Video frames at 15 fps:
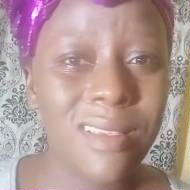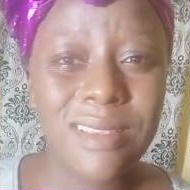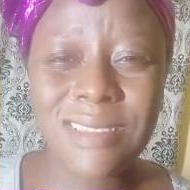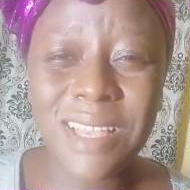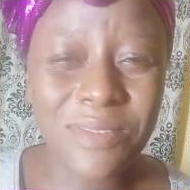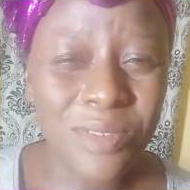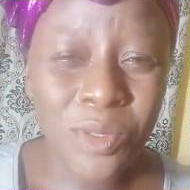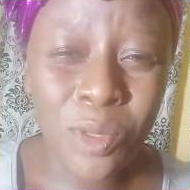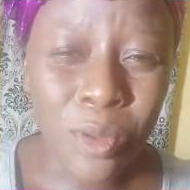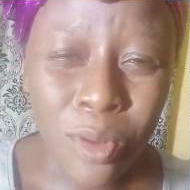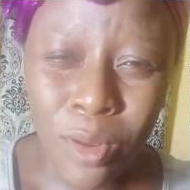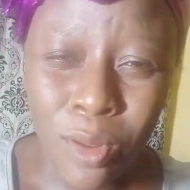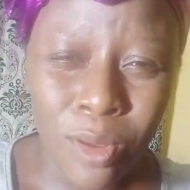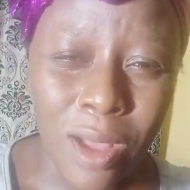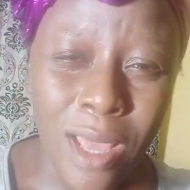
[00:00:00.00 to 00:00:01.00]
7
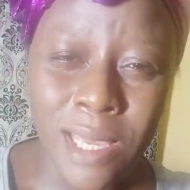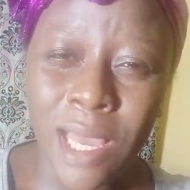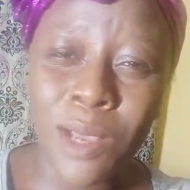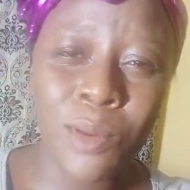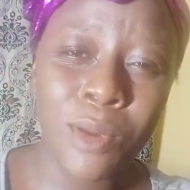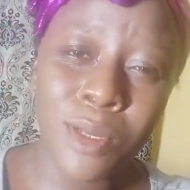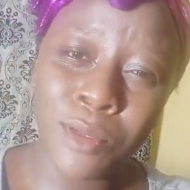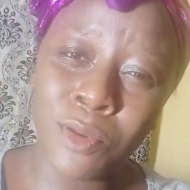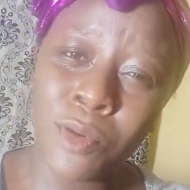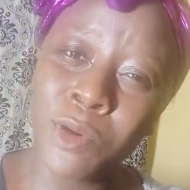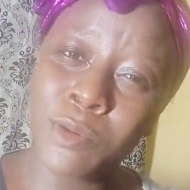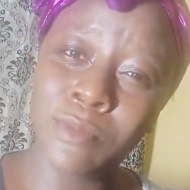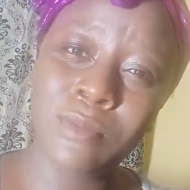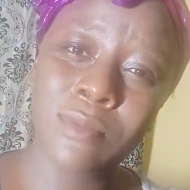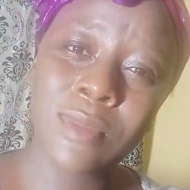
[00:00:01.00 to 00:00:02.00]
o'clock, and you're going
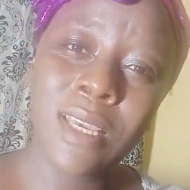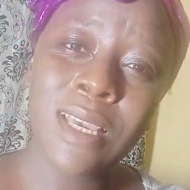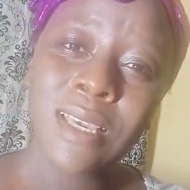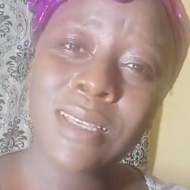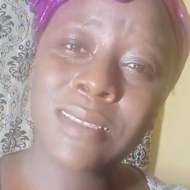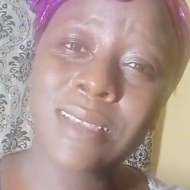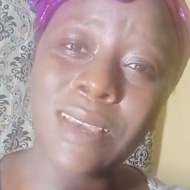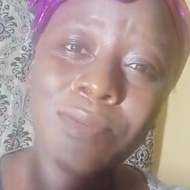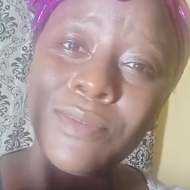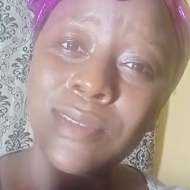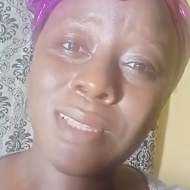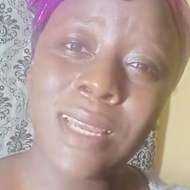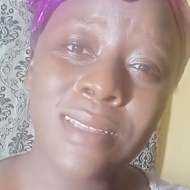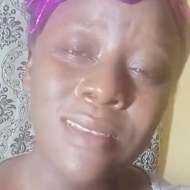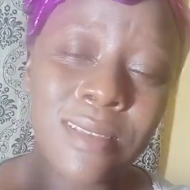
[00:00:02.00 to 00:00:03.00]
home
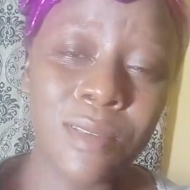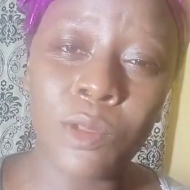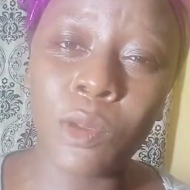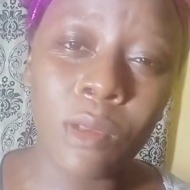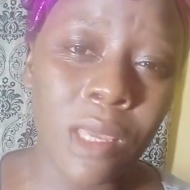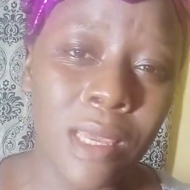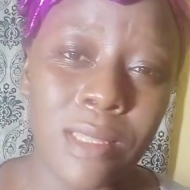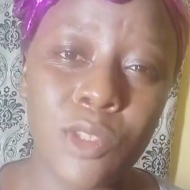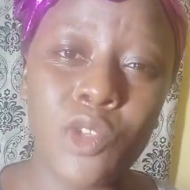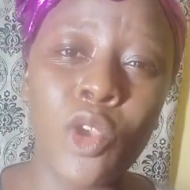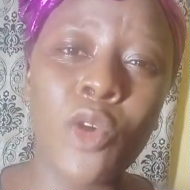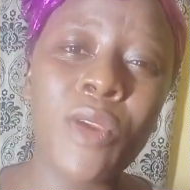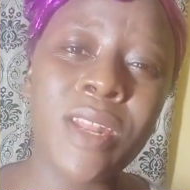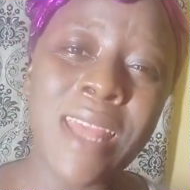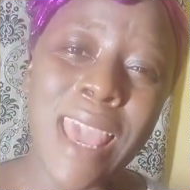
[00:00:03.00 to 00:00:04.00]
7:30 to 8.
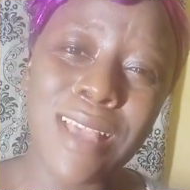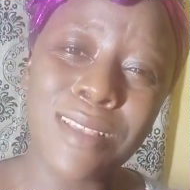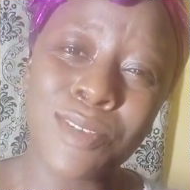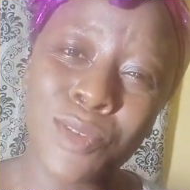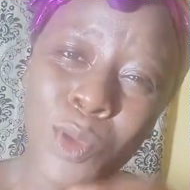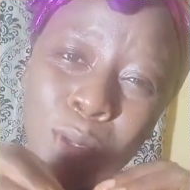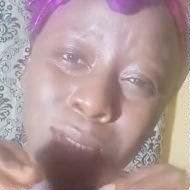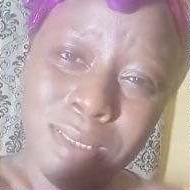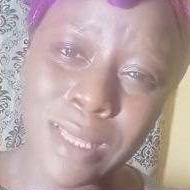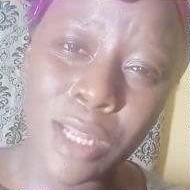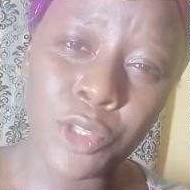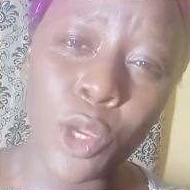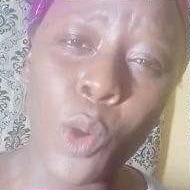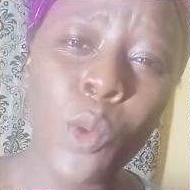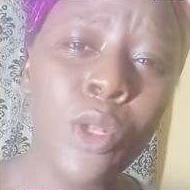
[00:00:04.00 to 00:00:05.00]
You're already
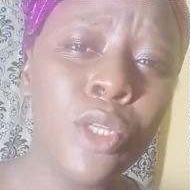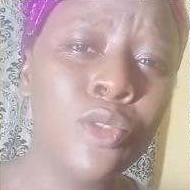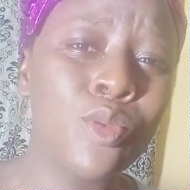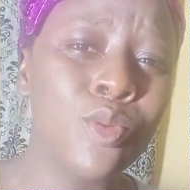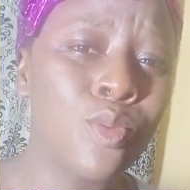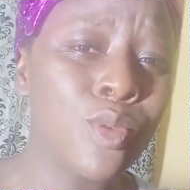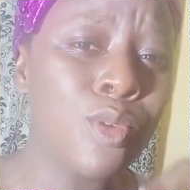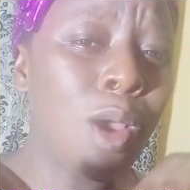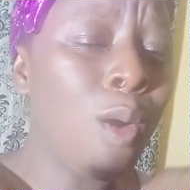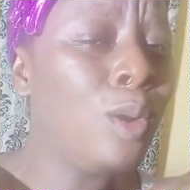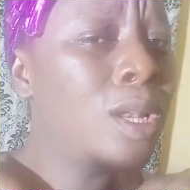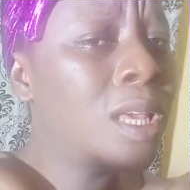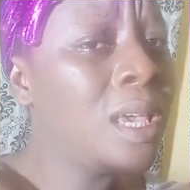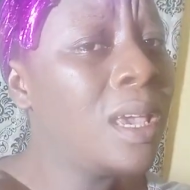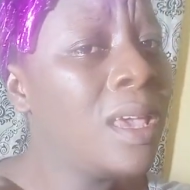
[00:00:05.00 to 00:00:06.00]
exhausted. You're
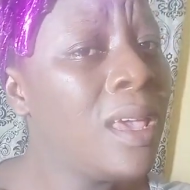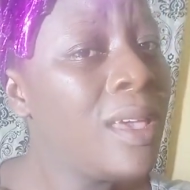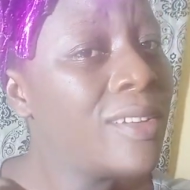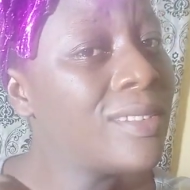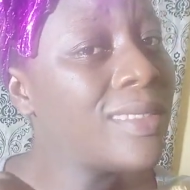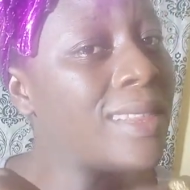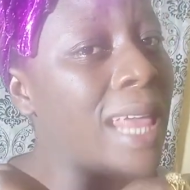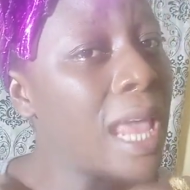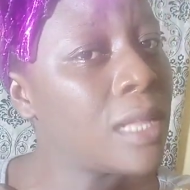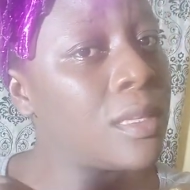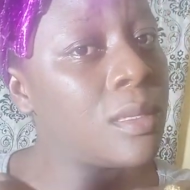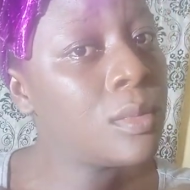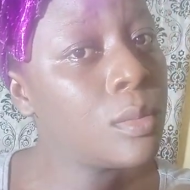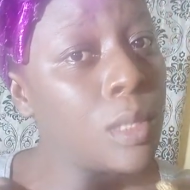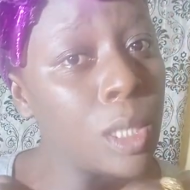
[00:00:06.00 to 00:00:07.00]
only there
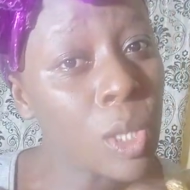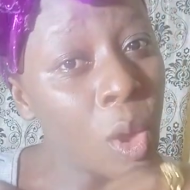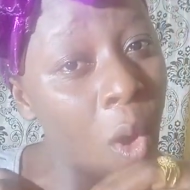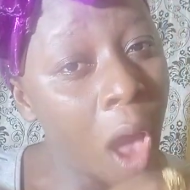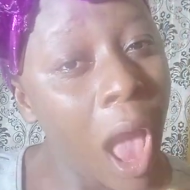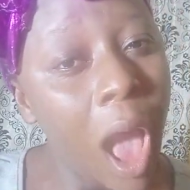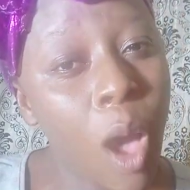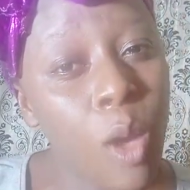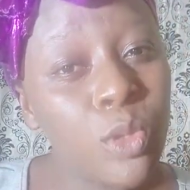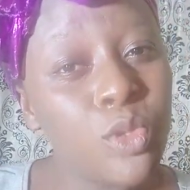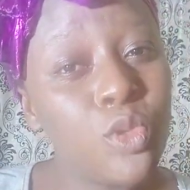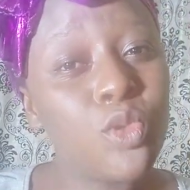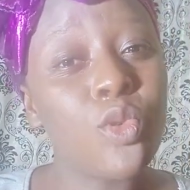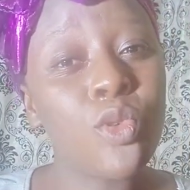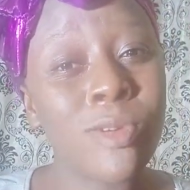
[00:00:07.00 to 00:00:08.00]
in your house
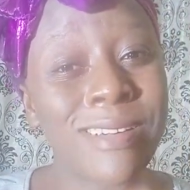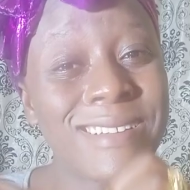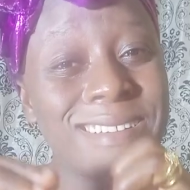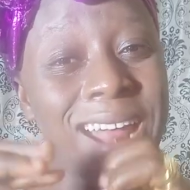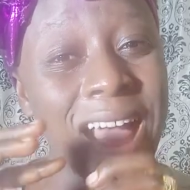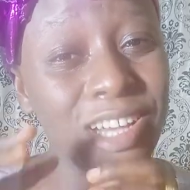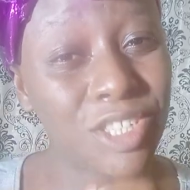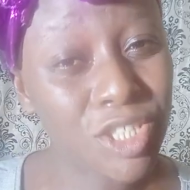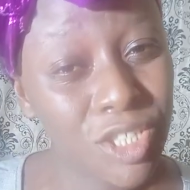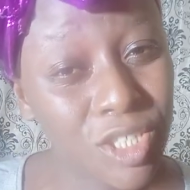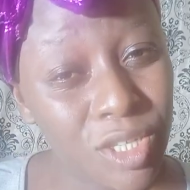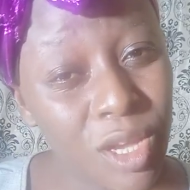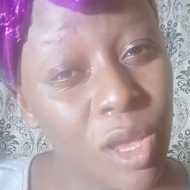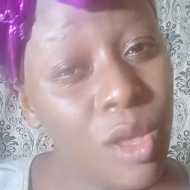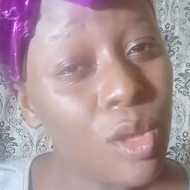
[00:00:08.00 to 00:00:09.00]
to
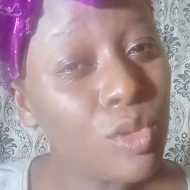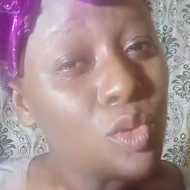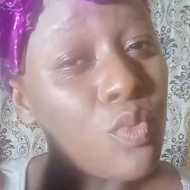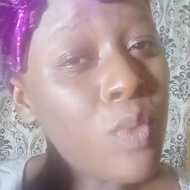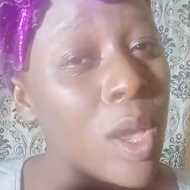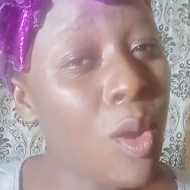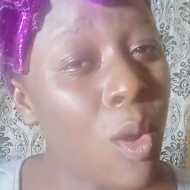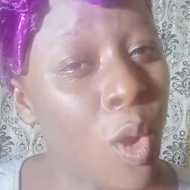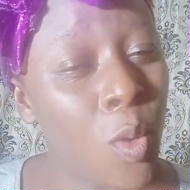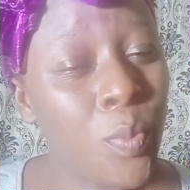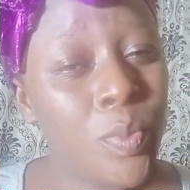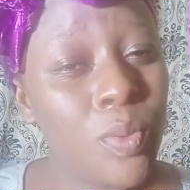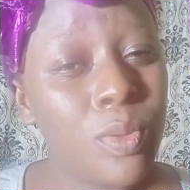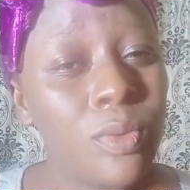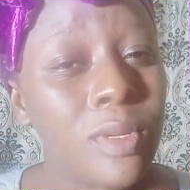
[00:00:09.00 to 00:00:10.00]
crash, to wake
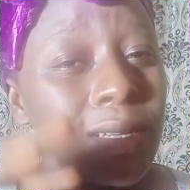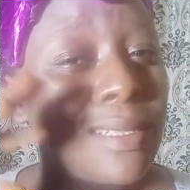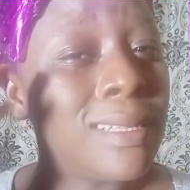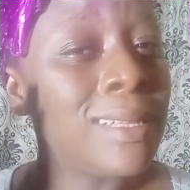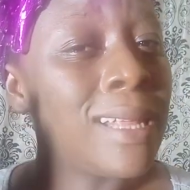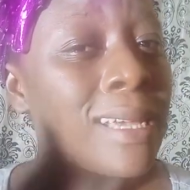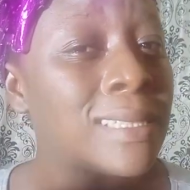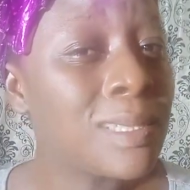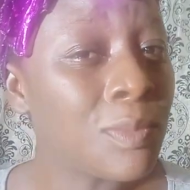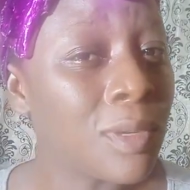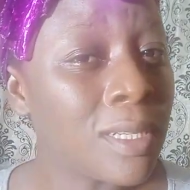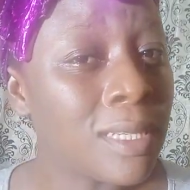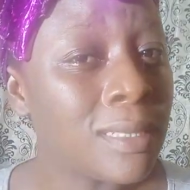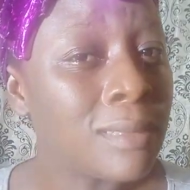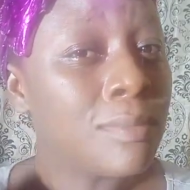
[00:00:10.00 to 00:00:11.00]
up the next
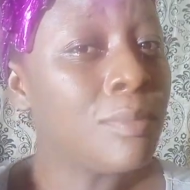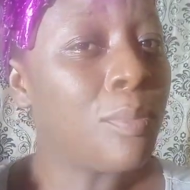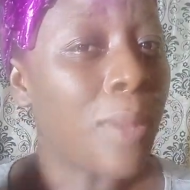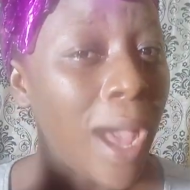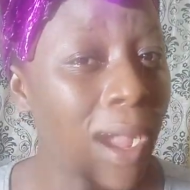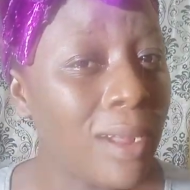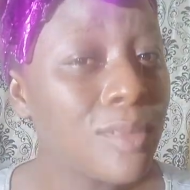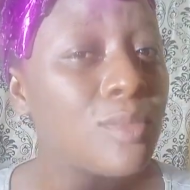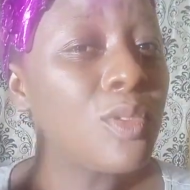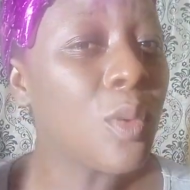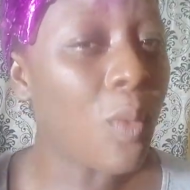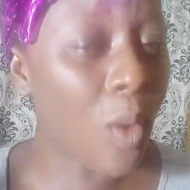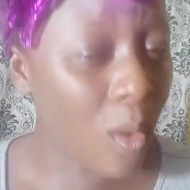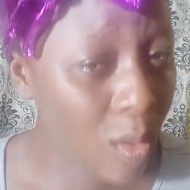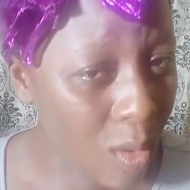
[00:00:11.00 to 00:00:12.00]
morning back to
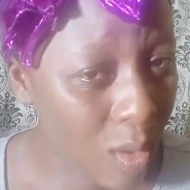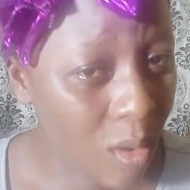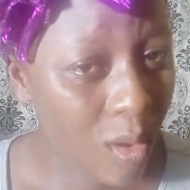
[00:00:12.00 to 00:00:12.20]
work.